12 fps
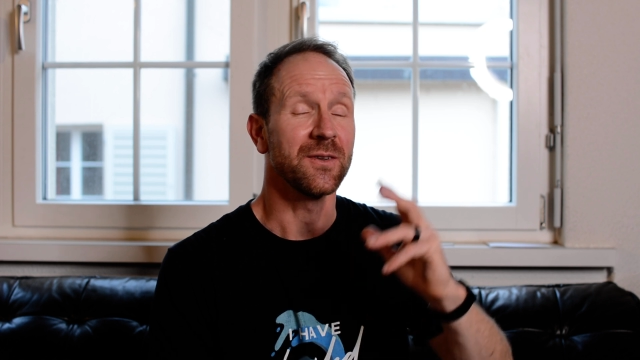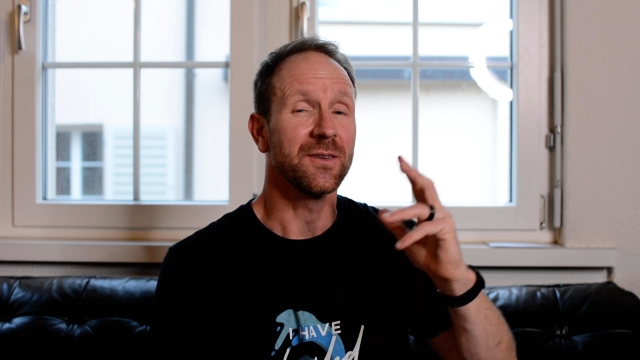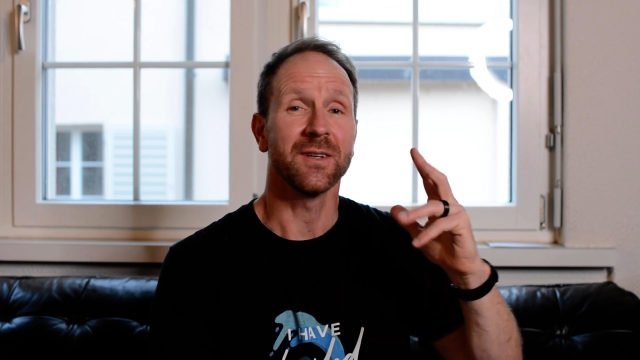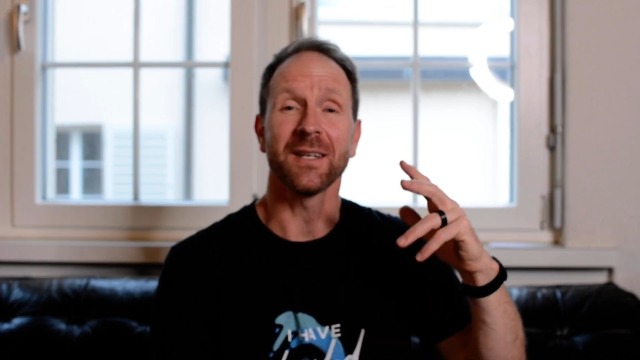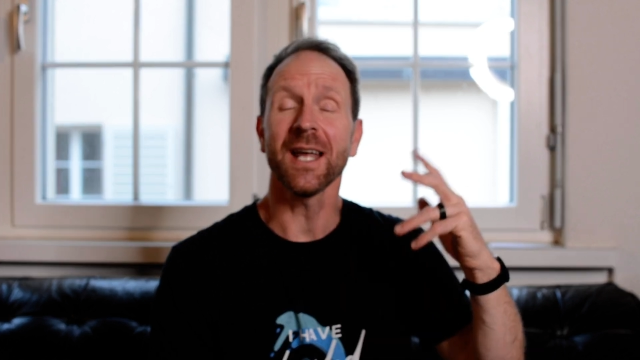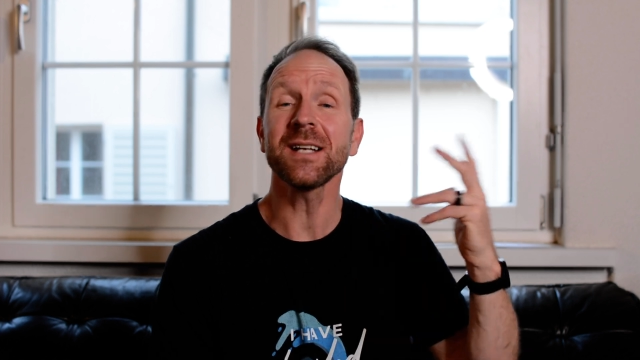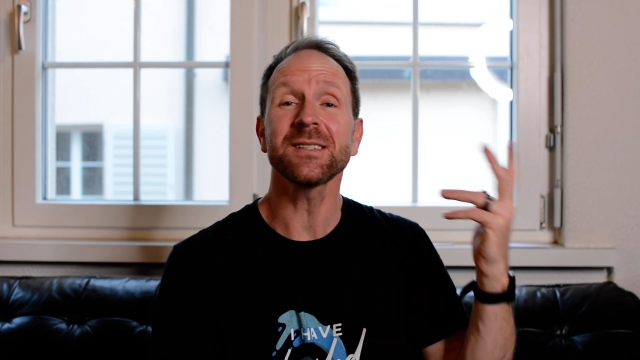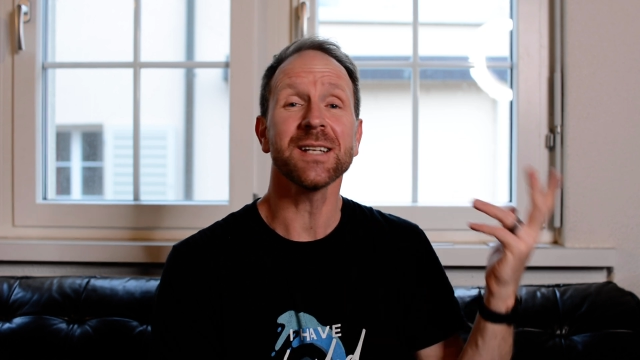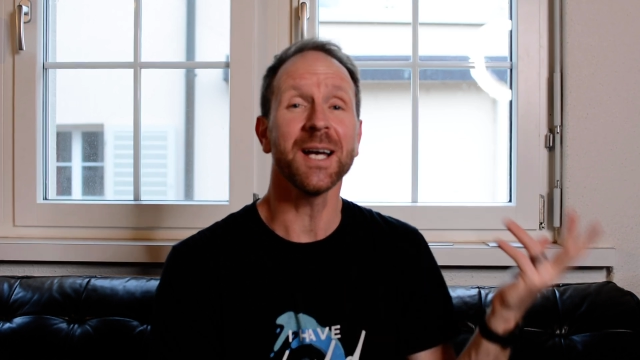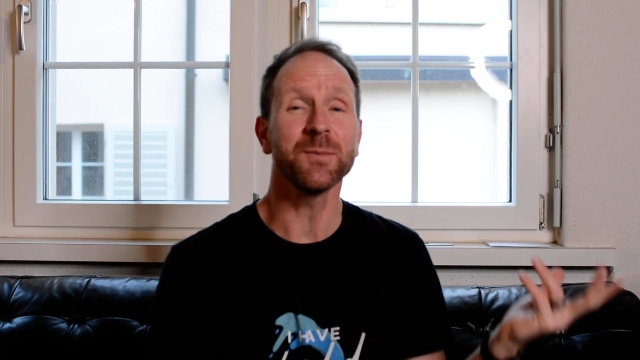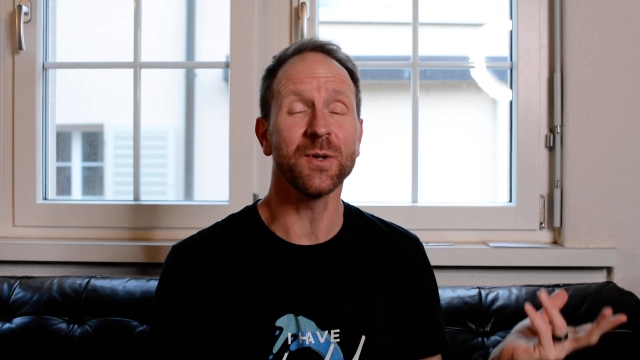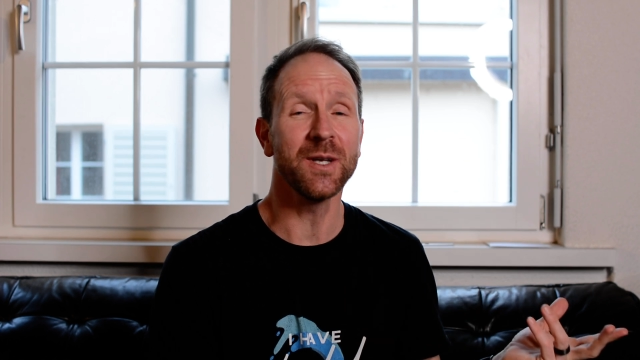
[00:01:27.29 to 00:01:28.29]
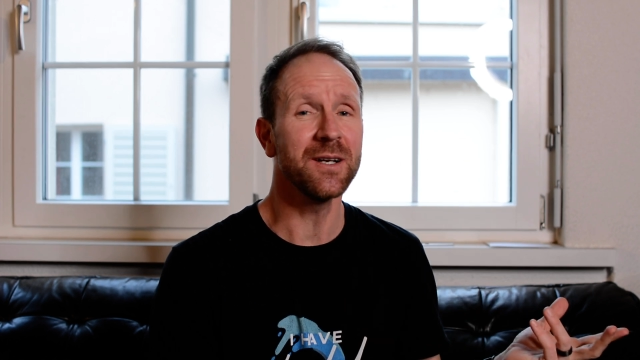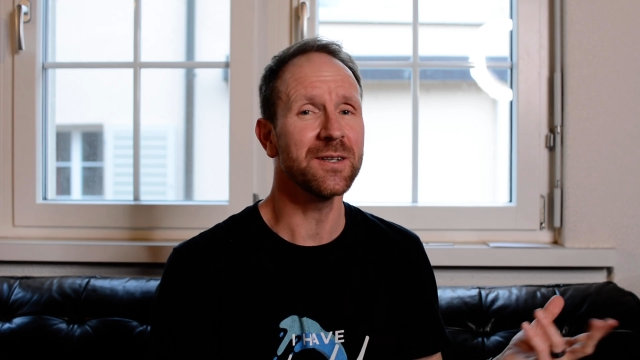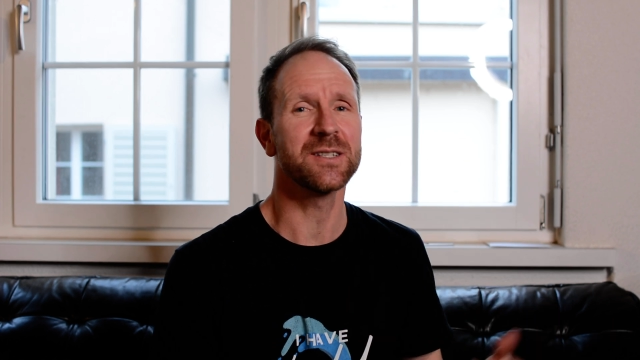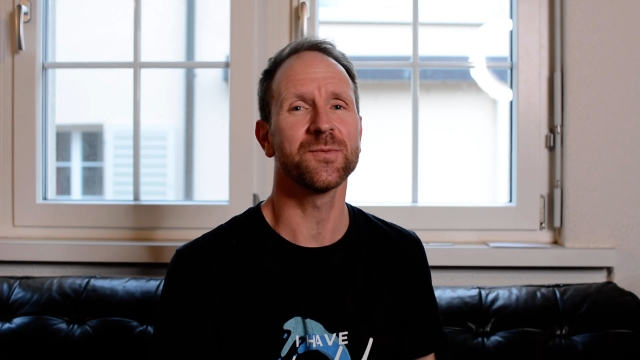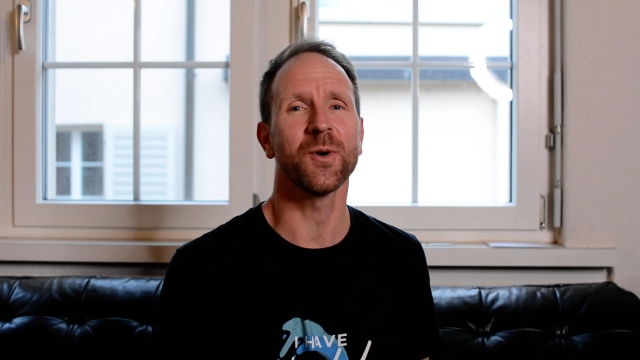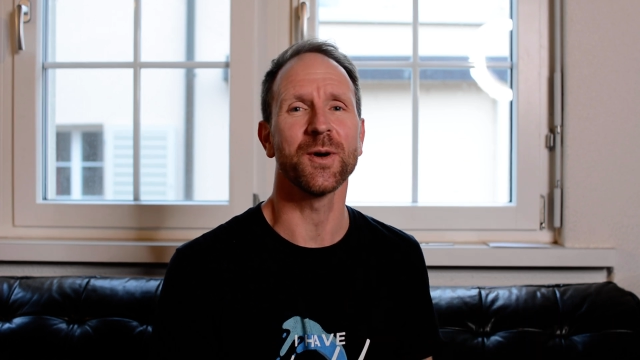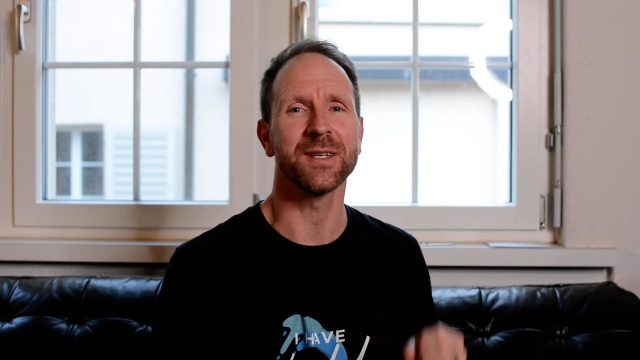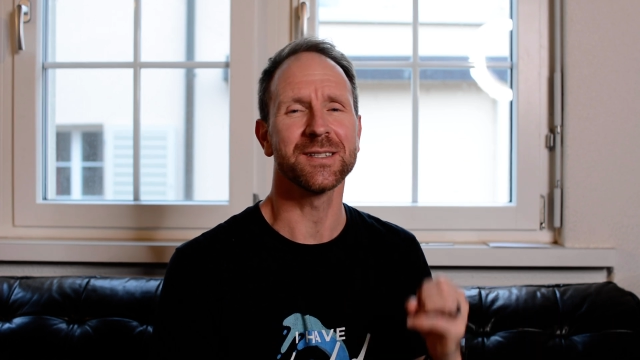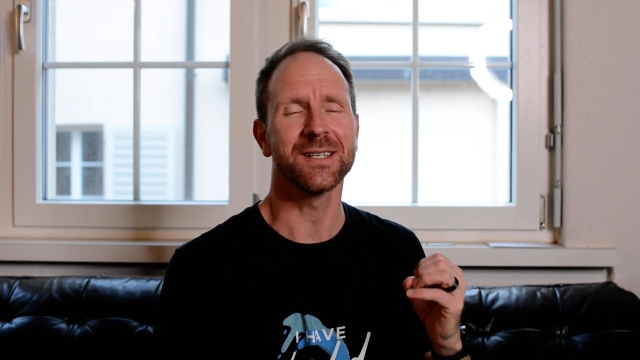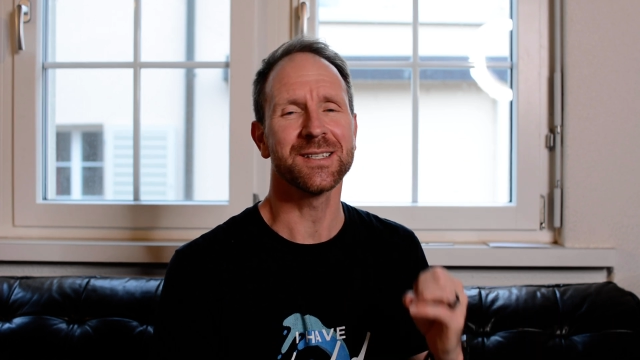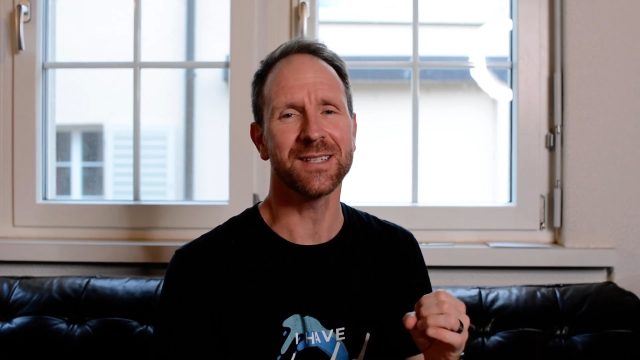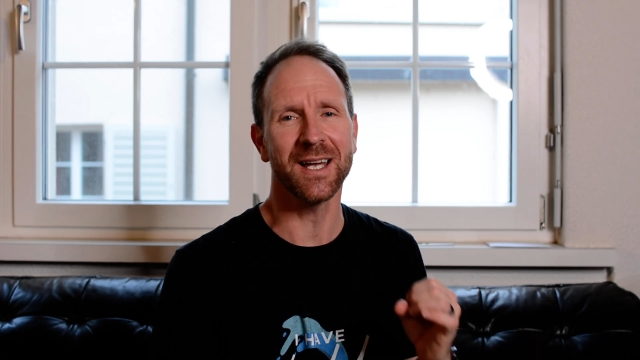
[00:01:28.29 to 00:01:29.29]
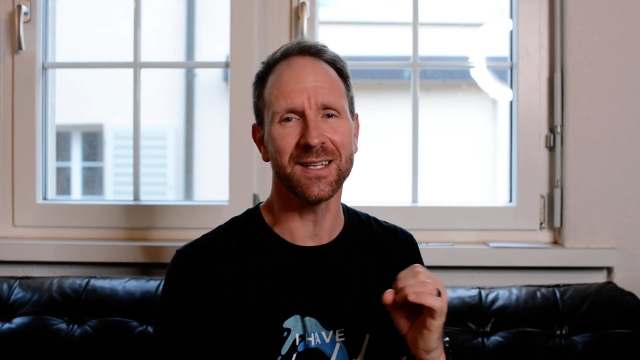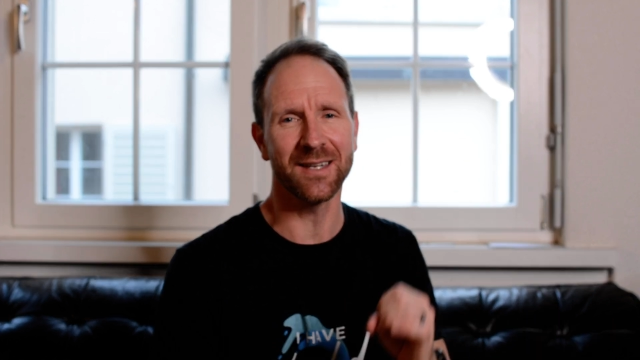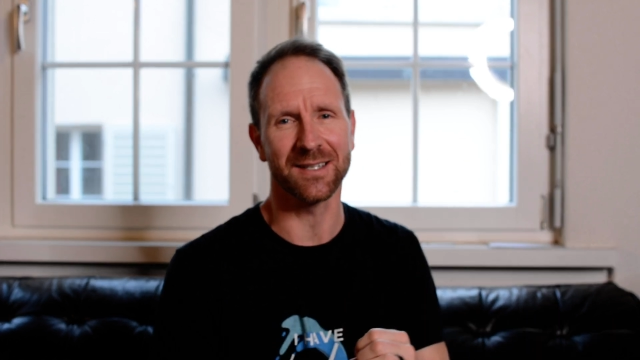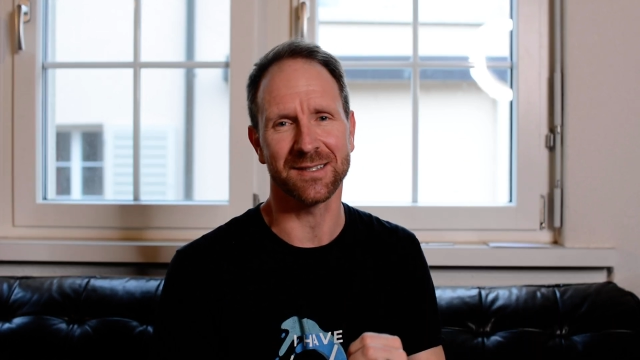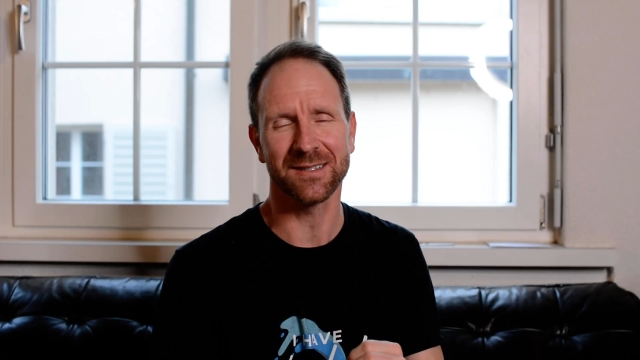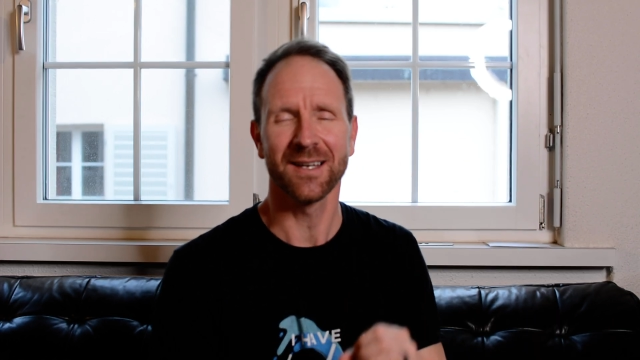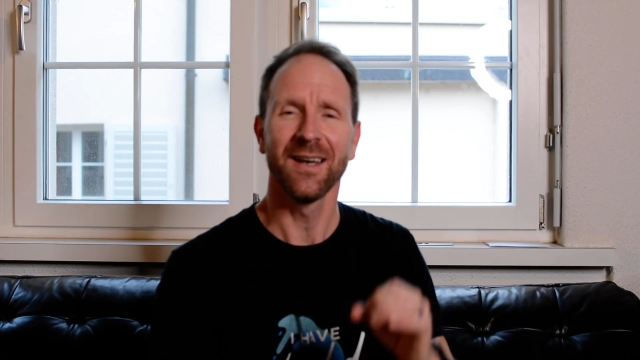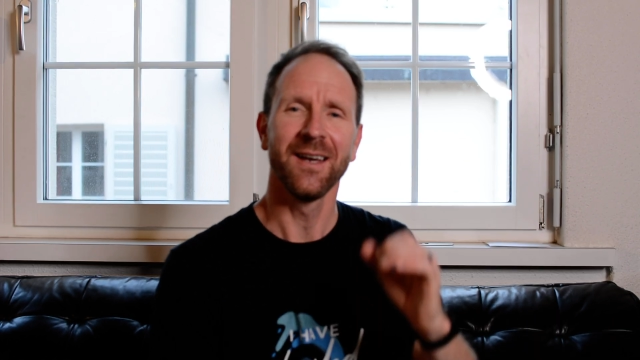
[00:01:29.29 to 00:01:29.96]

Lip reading: The next time you hear this voice, say this: